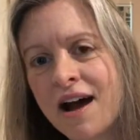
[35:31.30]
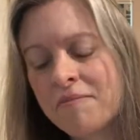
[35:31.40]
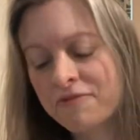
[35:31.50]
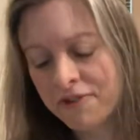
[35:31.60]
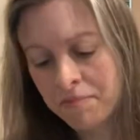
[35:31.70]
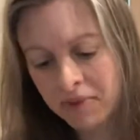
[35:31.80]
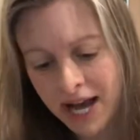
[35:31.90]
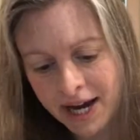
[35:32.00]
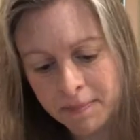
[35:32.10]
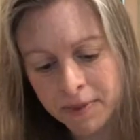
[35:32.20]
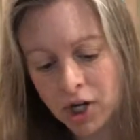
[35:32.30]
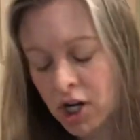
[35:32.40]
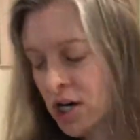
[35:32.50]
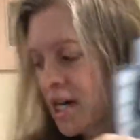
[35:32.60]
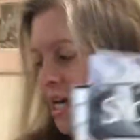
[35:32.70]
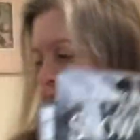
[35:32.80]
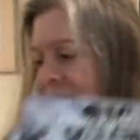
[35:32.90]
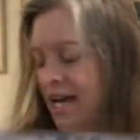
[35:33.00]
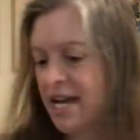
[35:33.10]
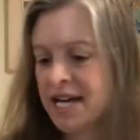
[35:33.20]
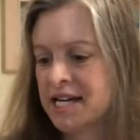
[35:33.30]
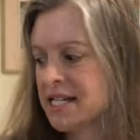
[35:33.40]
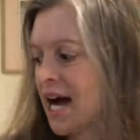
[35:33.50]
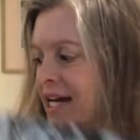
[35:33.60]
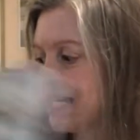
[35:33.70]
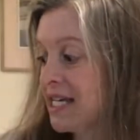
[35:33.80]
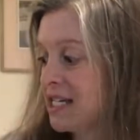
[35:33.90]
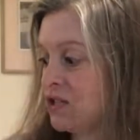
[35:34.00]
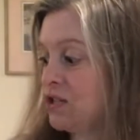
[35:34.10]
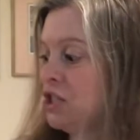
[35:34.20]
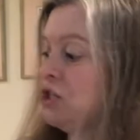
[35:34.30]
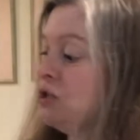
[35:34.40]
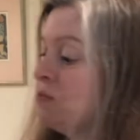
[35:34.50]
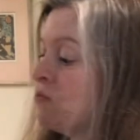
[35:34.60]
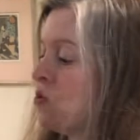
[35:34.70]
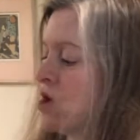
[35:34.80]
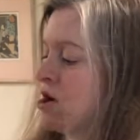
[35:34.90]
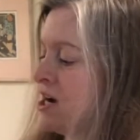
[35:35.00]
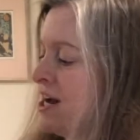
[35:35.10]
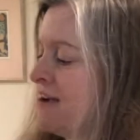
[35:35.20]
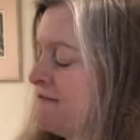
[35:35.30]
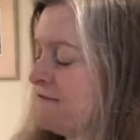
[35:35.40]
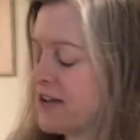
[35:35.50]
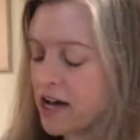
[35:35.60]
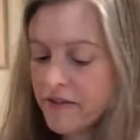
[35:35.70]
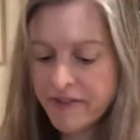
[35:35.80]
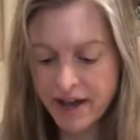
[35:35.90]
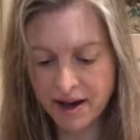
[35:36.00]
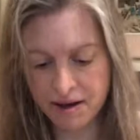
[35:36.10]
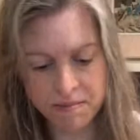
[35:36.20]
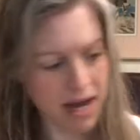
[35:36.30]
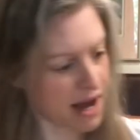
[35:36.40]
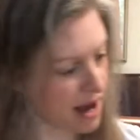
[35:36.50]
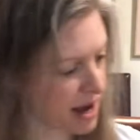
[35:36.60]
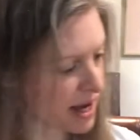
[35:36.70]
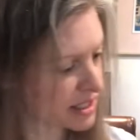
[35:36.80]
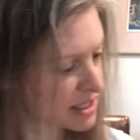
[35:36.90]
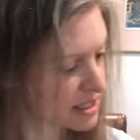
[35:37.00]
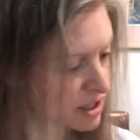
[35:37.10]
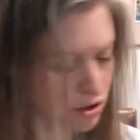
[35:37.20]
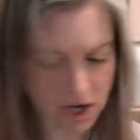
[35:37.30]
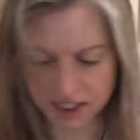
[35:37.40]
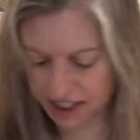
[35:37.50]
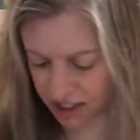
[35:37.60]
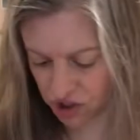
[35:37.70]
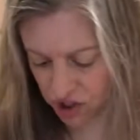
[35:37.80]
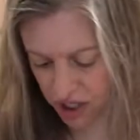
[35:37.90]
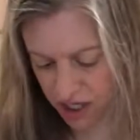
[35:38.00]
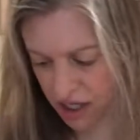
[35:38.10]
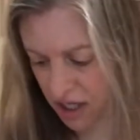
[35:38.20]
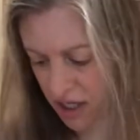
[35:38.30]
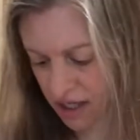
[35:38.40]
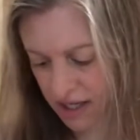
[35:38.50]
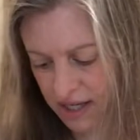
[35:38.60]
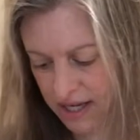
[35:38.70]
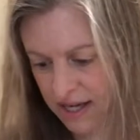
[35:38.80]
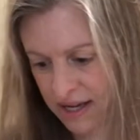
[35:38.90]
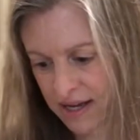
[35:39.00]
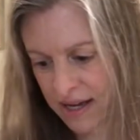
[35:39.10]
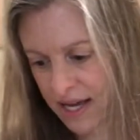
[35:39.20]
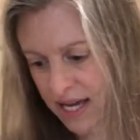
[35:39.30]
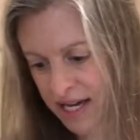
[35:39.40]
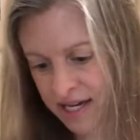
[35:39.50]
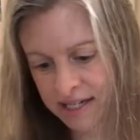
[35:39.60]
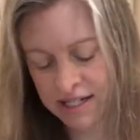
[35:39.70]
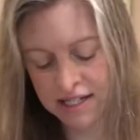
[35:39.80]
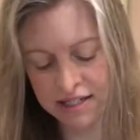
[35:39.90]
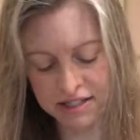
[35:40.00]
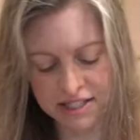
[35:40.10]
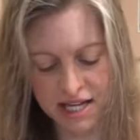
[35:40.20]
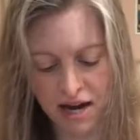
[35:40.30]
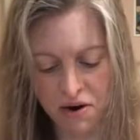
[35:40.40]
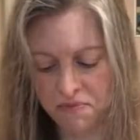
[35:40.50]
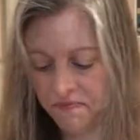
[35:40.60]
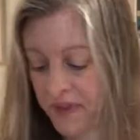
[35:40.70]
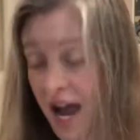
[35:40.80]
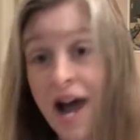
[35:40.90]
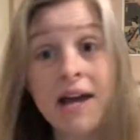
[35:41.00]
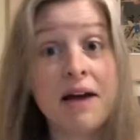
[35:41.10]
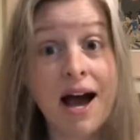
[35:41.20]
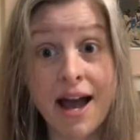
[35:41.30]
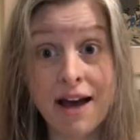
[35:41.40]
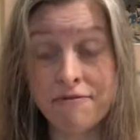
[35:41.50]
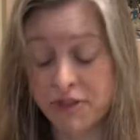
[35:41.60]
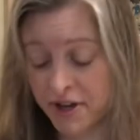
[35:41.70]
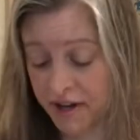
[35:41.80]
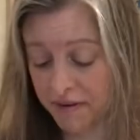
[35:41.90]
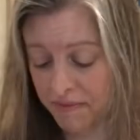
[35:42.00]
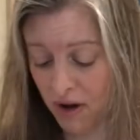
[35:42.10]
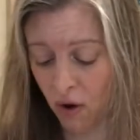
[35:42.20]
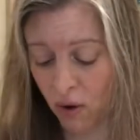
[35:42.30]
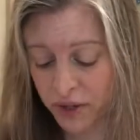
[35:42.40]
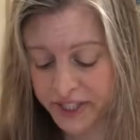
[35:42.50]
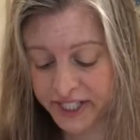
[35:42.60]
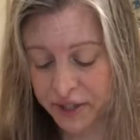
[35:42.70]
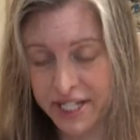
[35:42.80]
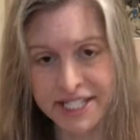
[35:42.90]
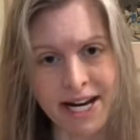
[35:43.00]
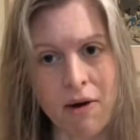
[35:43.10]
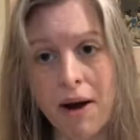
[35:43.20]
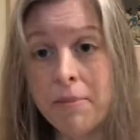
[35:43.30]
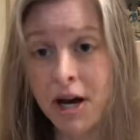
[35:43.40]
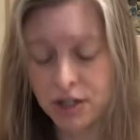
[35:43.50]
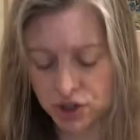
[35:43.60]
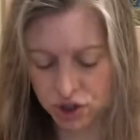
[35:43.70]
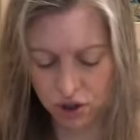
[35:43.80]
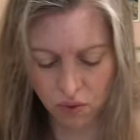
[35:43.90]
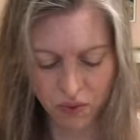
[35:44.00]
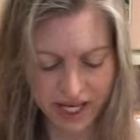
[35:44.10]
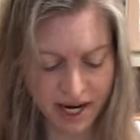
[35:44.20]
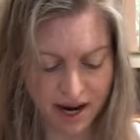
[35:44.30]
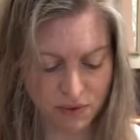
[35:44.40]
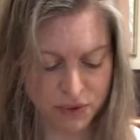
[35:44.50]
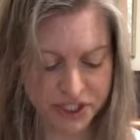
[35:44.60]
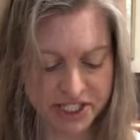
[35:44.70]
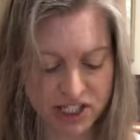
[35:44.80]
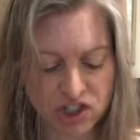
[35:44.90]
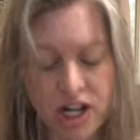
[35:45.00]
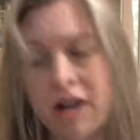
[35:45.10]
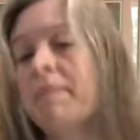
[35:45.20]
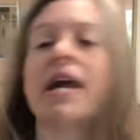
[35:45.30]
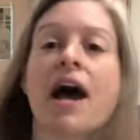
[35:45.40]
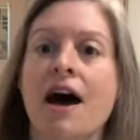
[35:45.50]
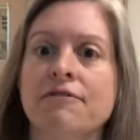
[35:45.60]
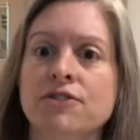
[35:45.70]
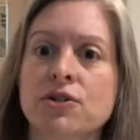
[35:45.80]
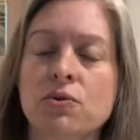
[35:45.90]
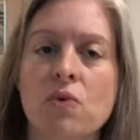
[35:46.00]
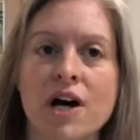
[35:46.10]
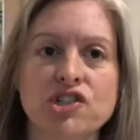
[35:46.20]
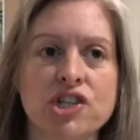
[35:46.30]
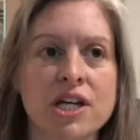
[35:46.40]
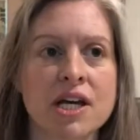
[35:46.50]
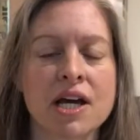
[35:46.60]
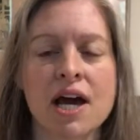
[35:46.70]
from Blackbird, and I needed 2 more, and I found them at the Cross Stitch Nook. And so I have the whole series now. I'm not sure when I will stitch it, but after watching,